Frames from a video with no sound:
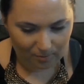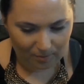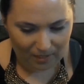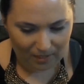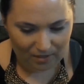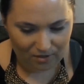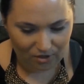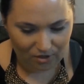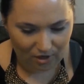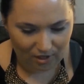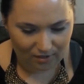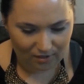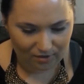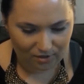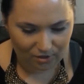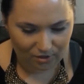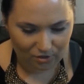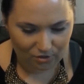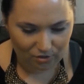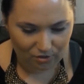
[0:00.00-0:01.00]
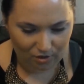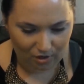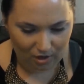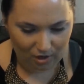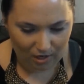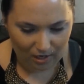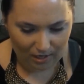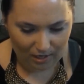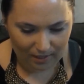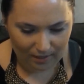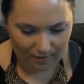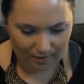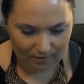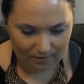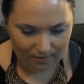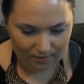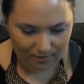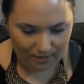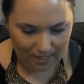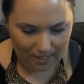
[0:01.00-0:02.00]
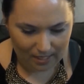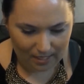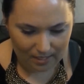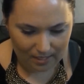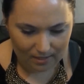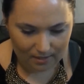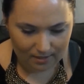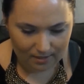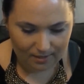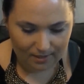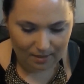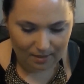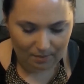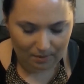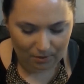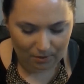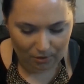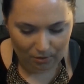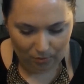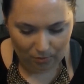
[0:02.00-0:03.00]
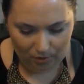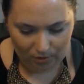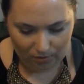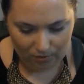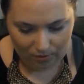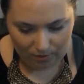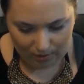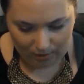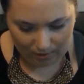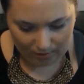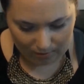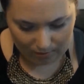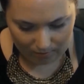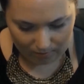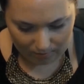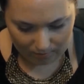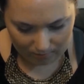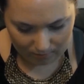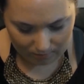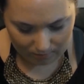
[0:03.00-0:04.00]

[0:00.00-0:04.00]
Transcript: Been dying to try these. Let me know what you think.